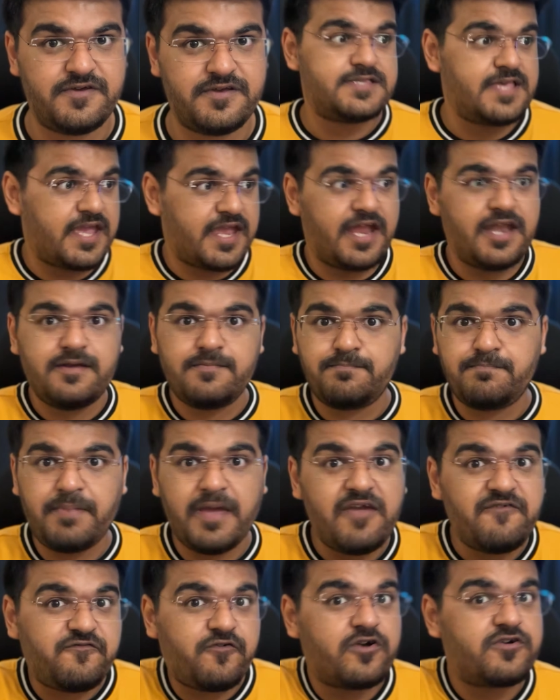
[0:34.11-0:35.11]
Second,
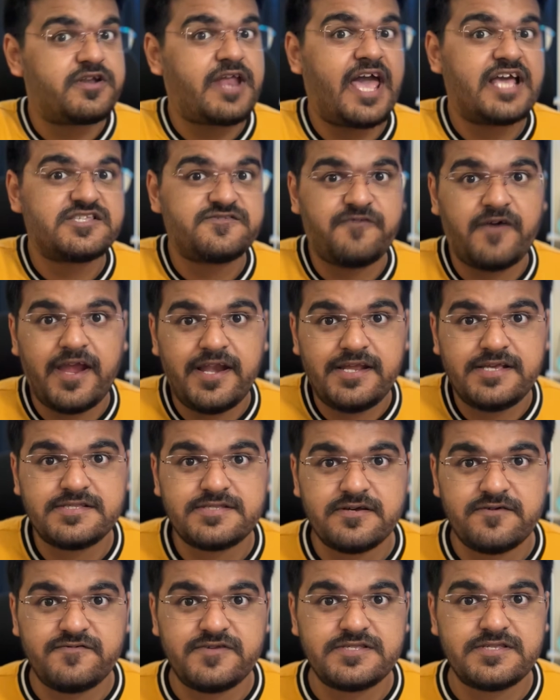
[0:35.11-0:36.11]
pay for tax filing
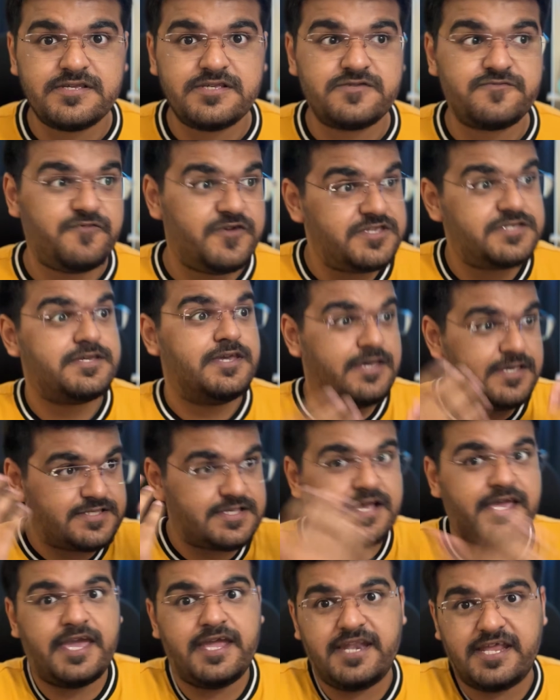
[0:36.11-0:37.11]
services, which is
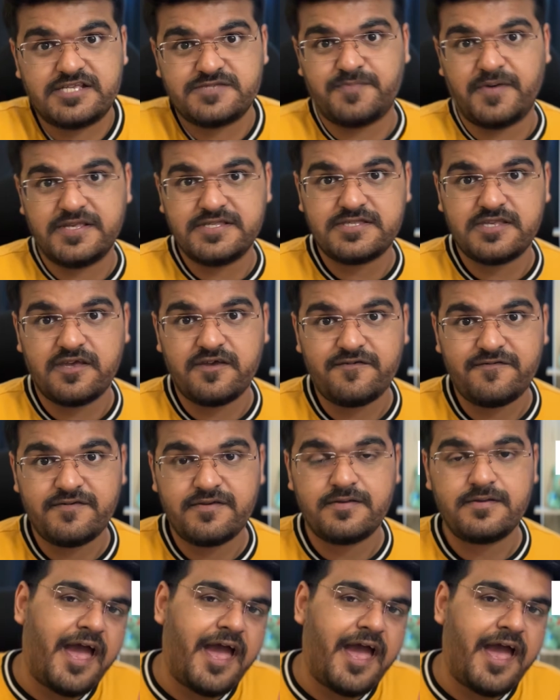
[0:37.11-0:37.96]
again expensive.